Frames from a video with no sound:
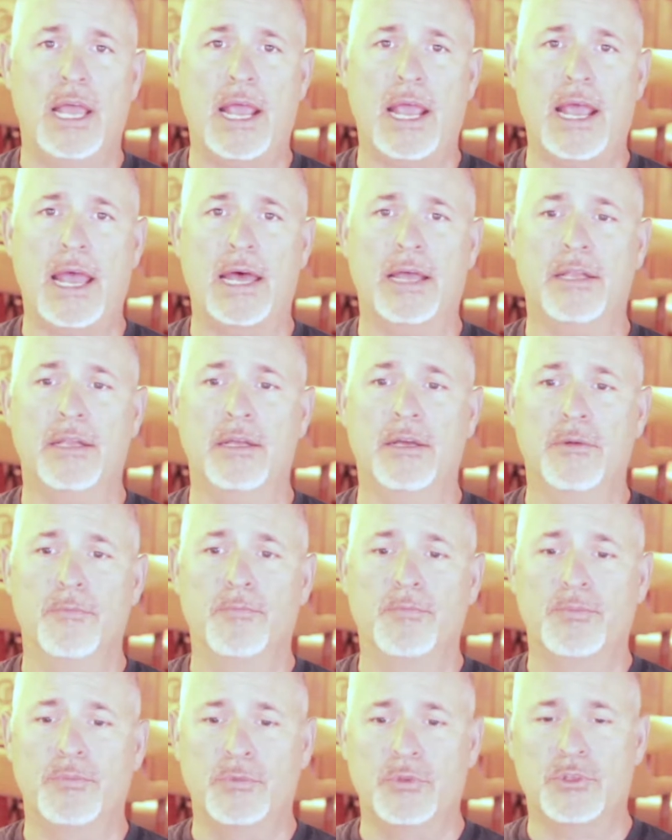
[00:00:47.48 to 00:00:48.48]
And
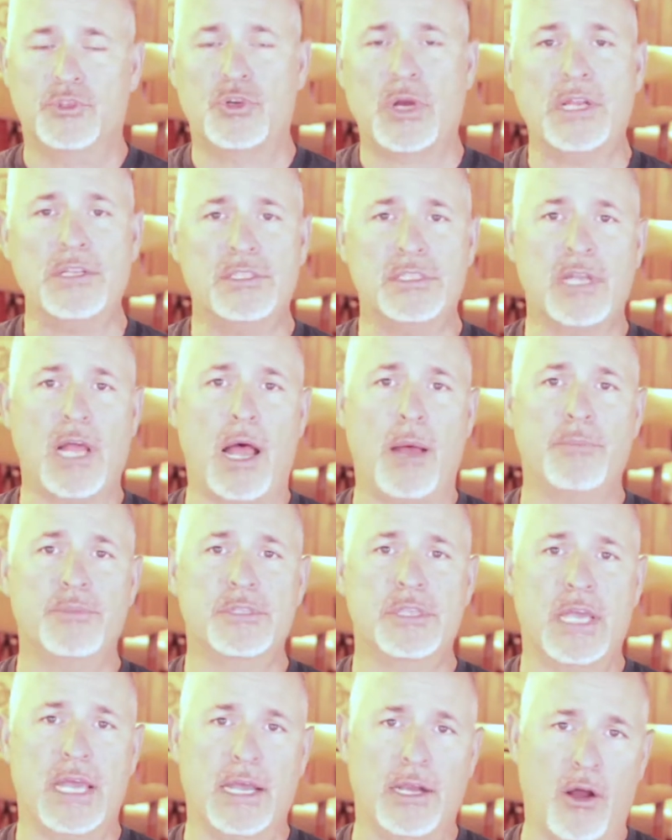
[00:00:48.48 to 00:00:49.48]
train
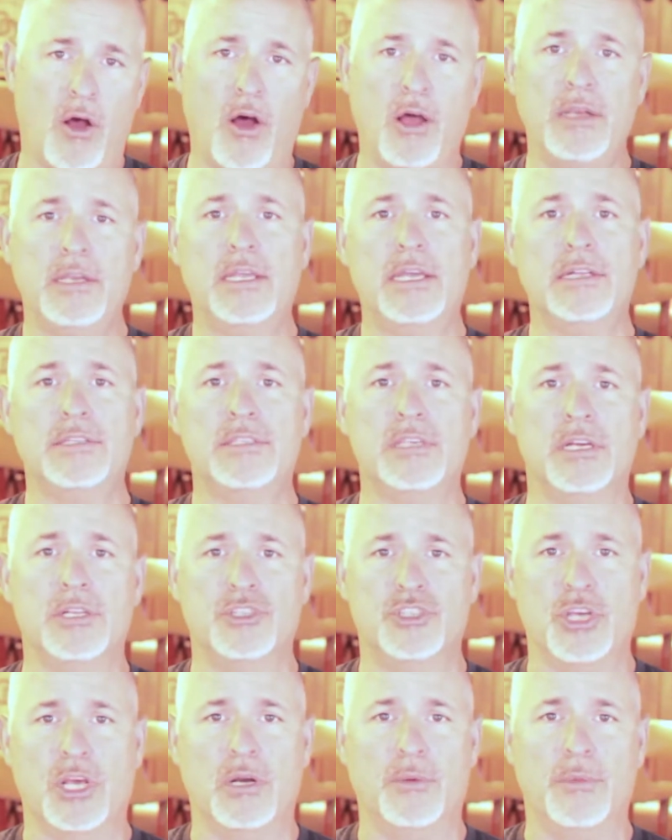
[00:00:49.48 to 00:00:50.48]
stops, and on gets a
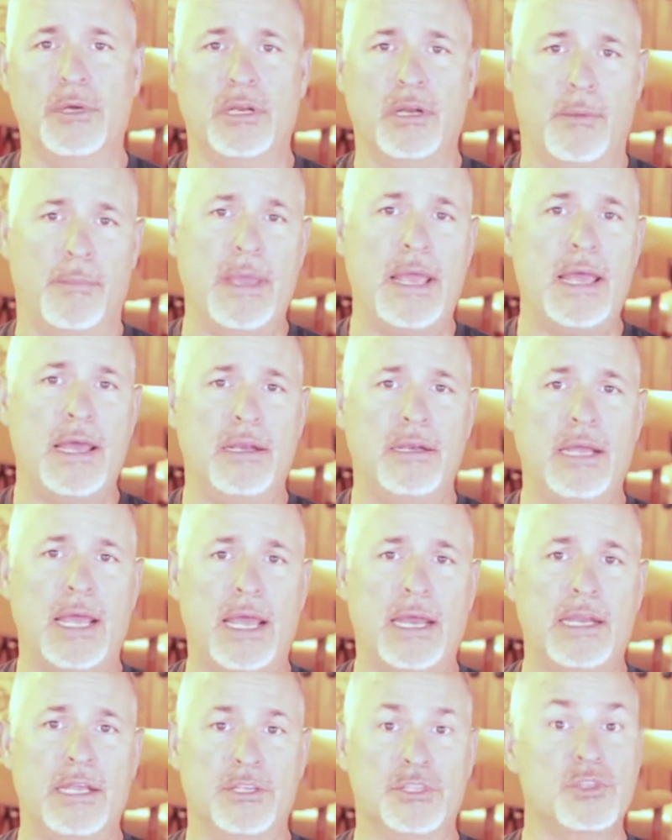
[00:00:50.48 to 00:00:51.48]
gentleman, a man,
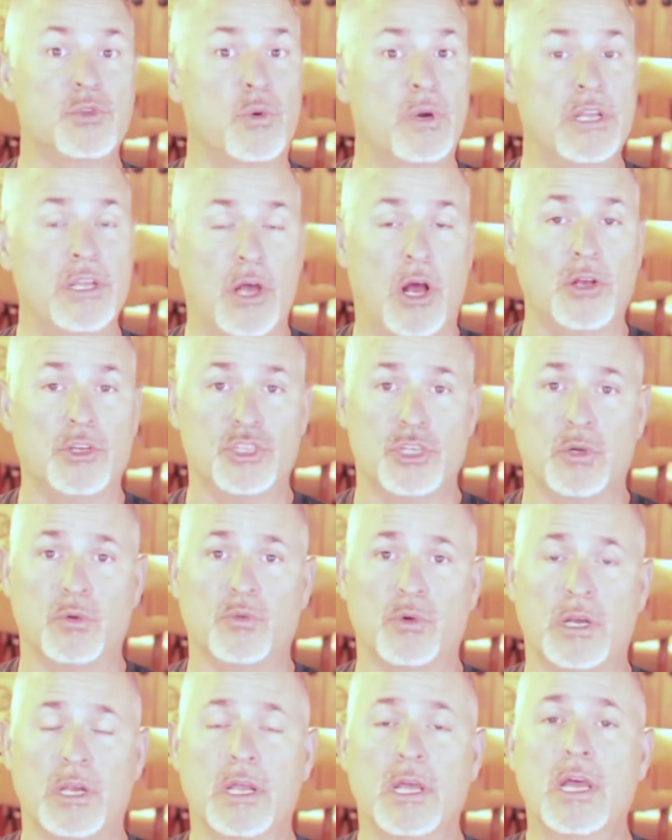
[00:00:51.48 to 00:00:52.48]
and his 3 young
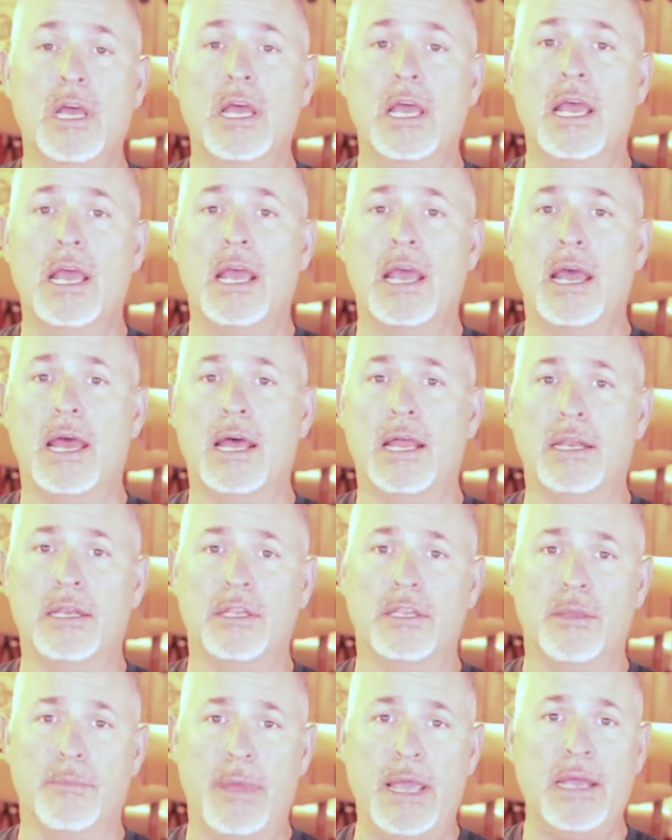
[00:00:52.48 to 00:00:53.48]
children.
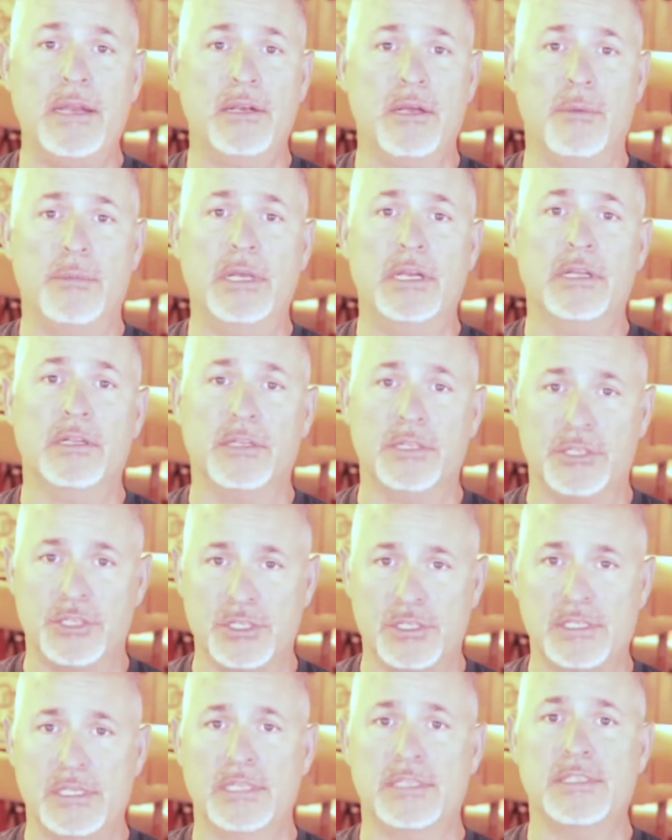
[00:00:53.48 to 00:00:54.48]
And the man immediately
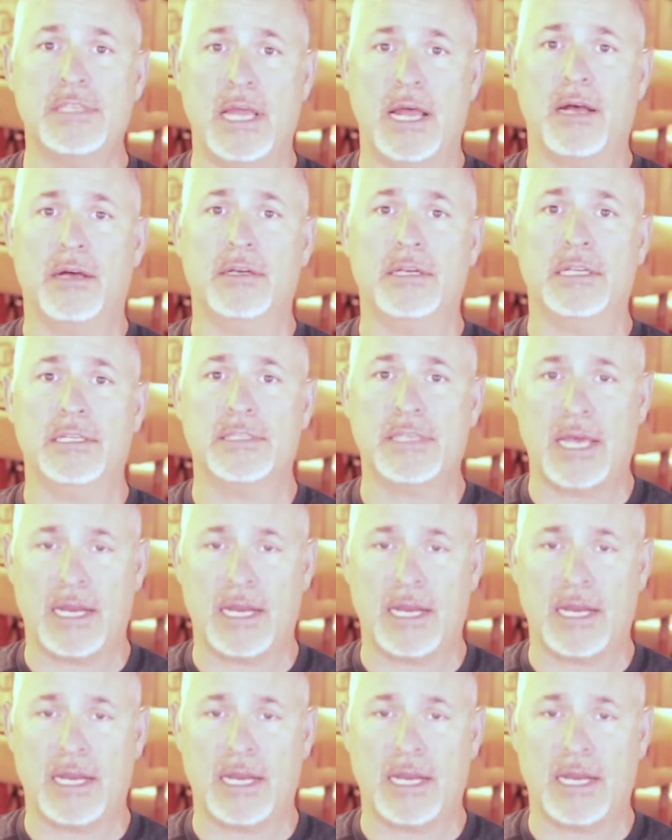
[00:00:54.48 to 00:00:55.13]
just sits down, and he's